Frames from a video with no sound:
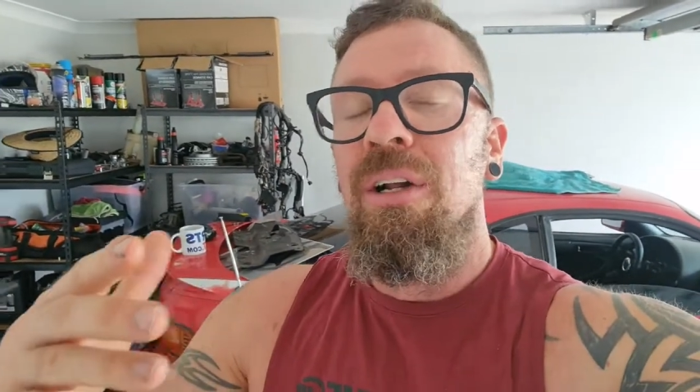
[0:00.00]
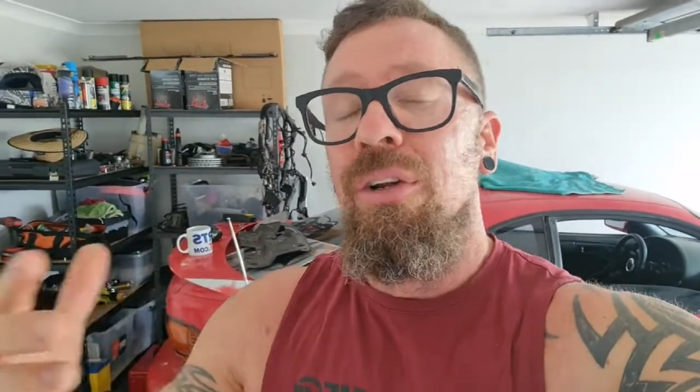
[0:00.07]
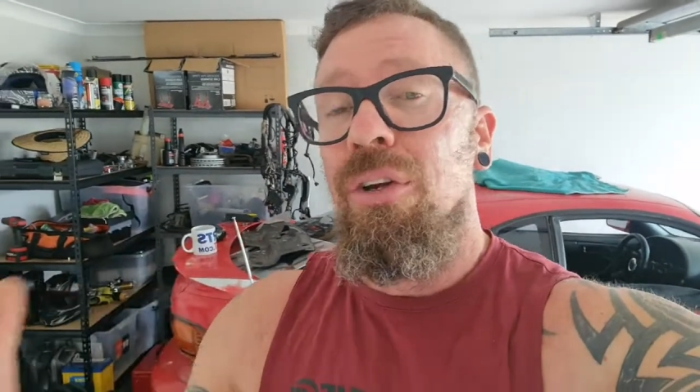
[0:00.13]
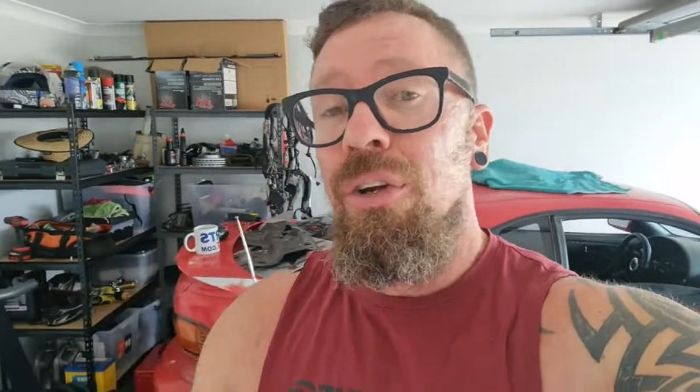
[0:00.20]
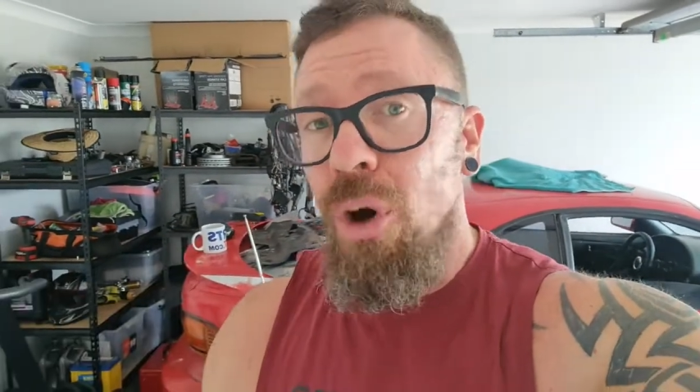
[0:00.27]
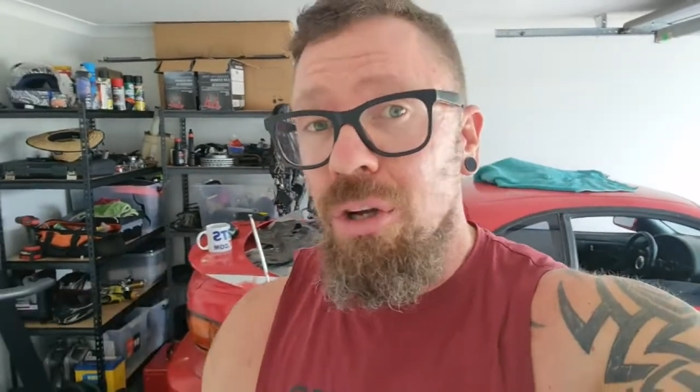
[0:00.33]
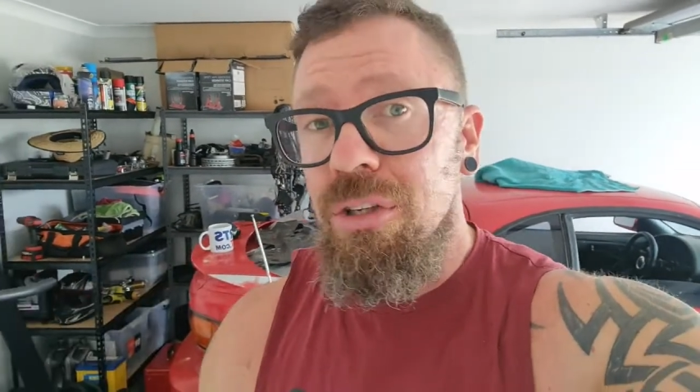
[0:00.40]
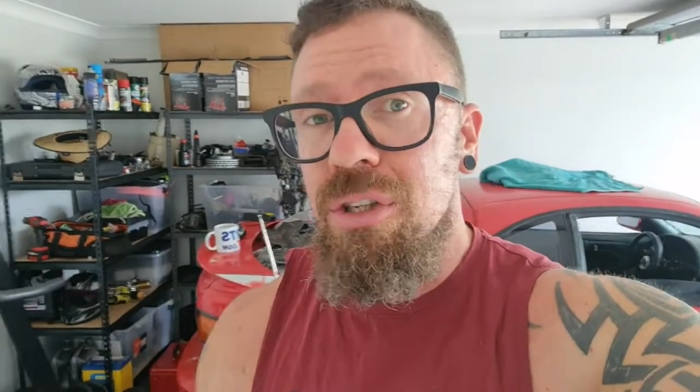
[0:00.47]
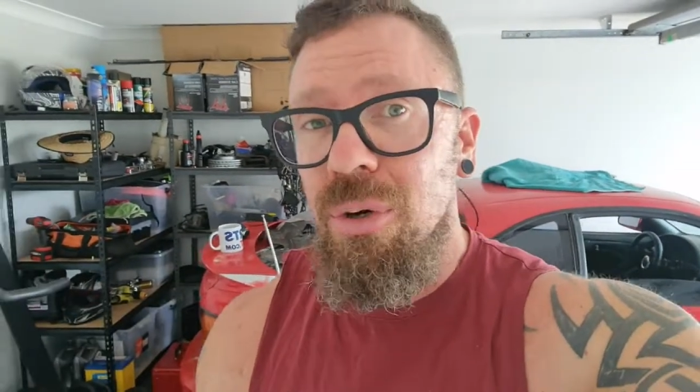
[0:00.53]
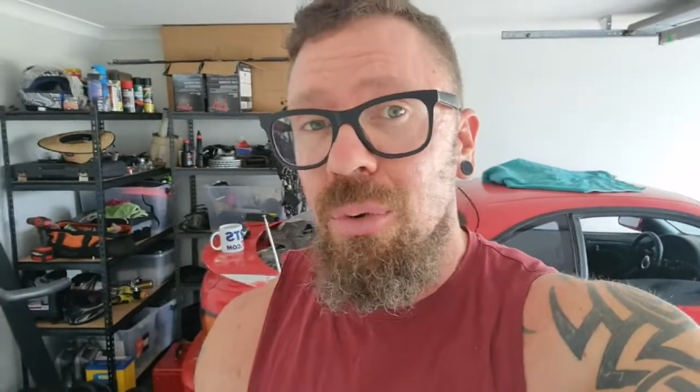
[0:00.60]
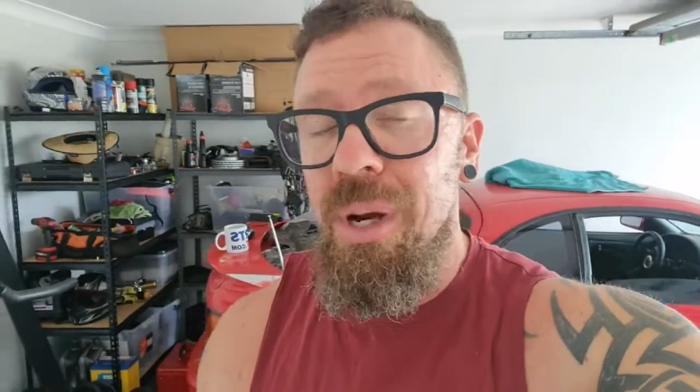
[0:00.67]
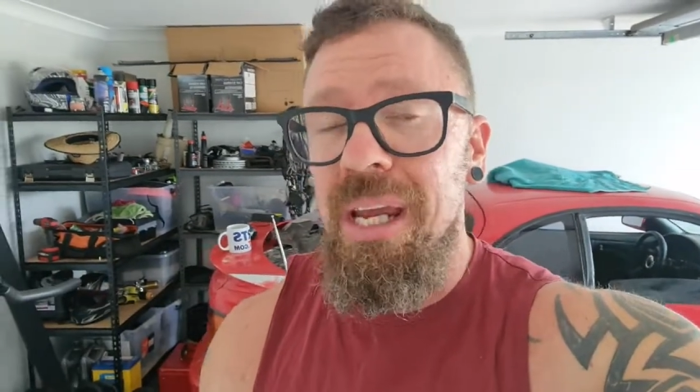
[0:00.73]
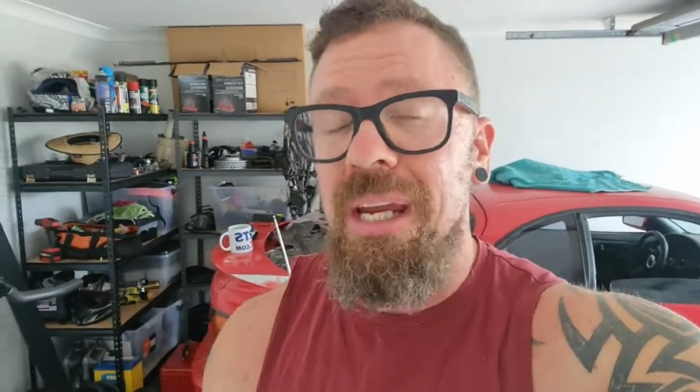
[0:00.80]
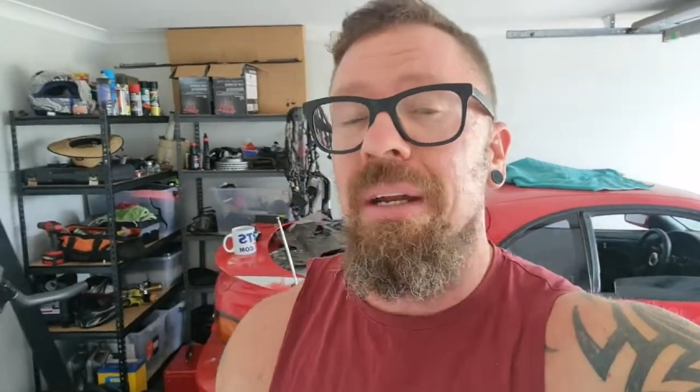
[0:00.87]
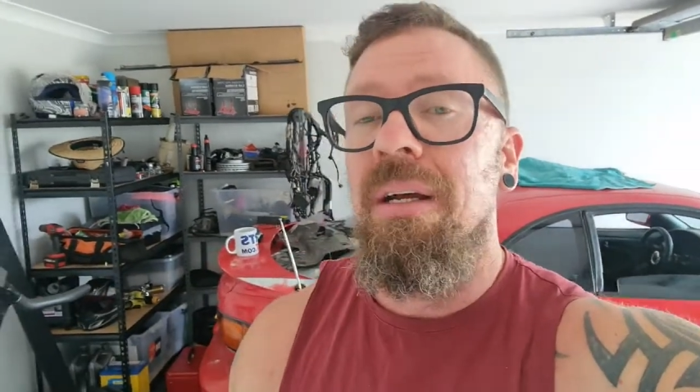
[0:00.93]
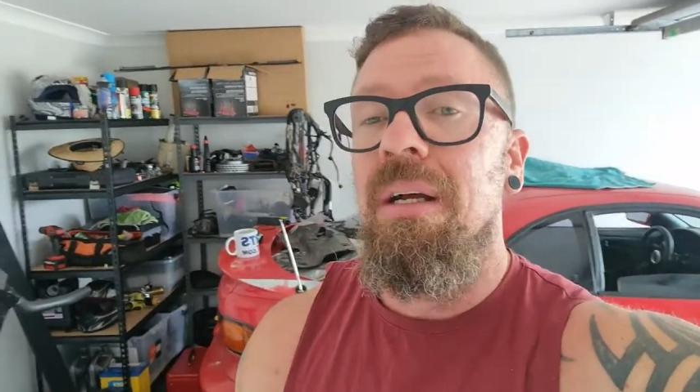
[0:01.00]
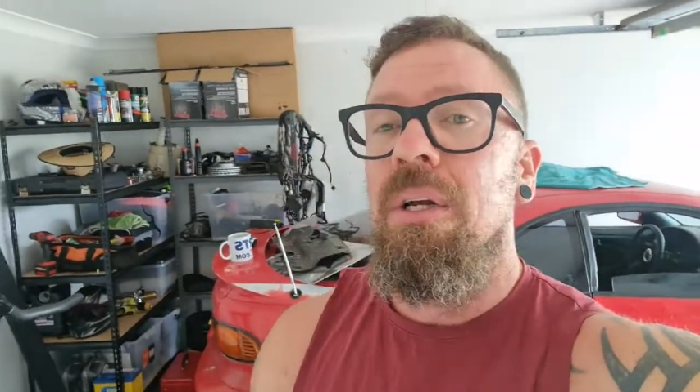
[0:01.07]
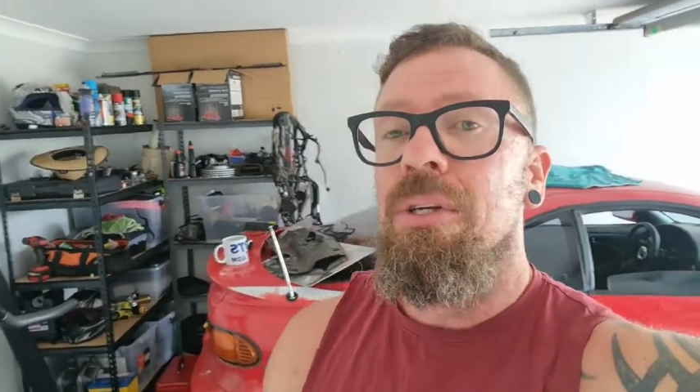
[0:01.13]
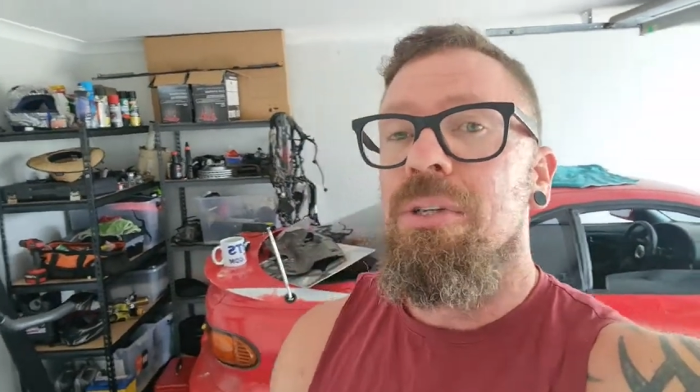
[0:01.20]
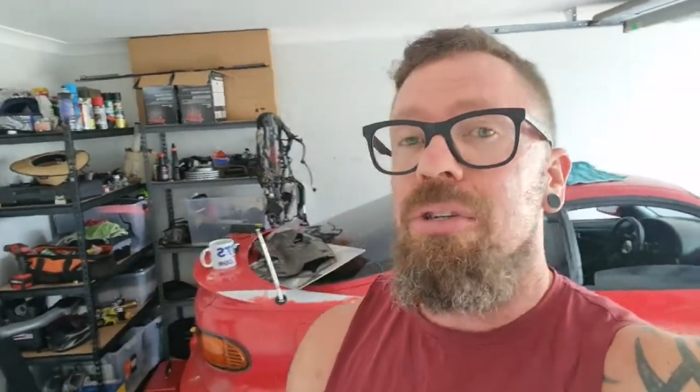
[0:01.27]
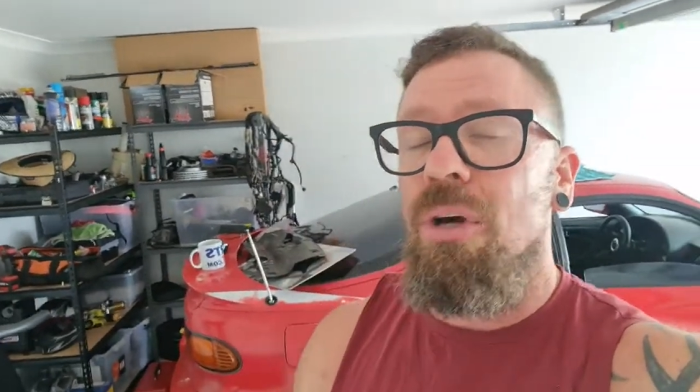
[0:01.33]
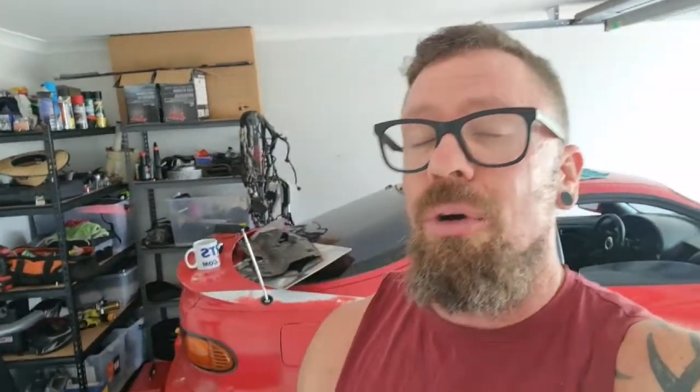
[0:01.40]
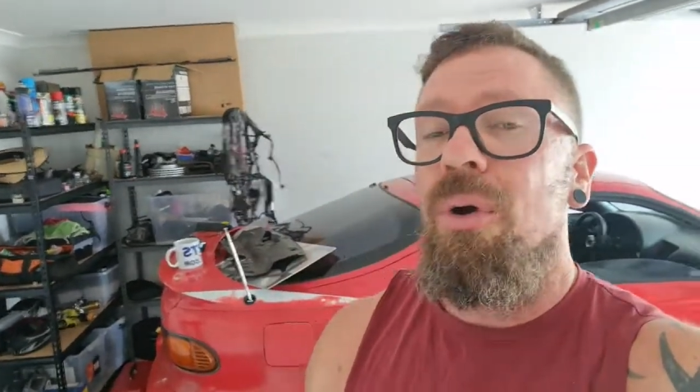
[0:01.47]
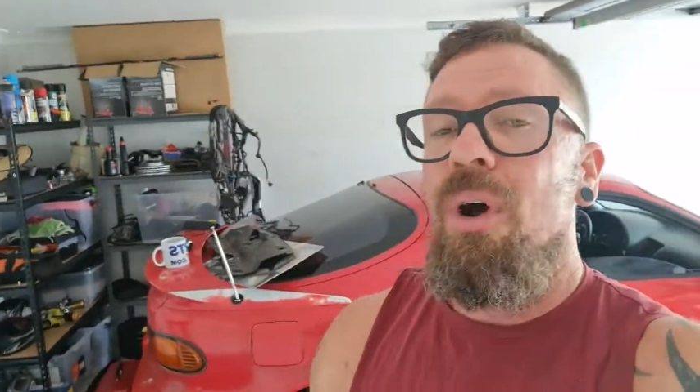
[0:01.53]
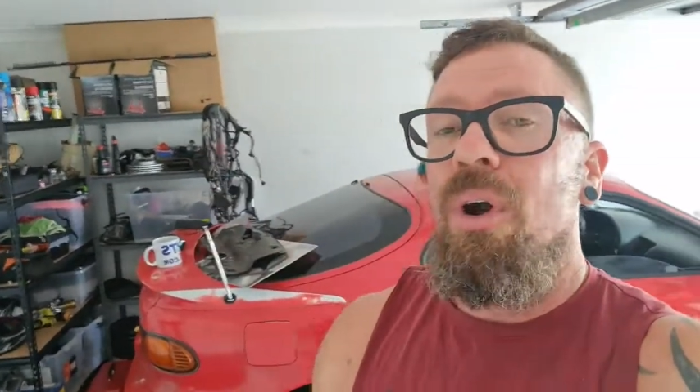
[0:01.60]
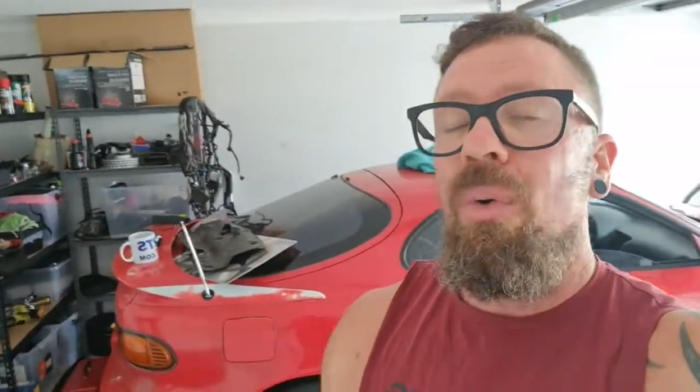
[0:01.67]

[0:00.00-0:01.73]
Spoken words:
not to win. So